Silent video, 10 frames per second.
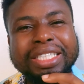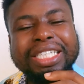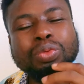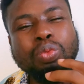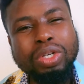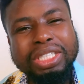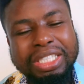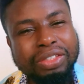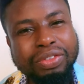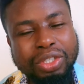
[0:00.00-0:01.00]
just watch
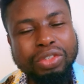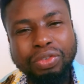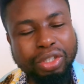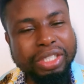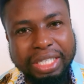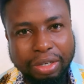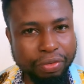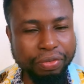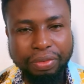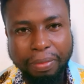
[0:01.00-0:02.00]
these videos for yourself.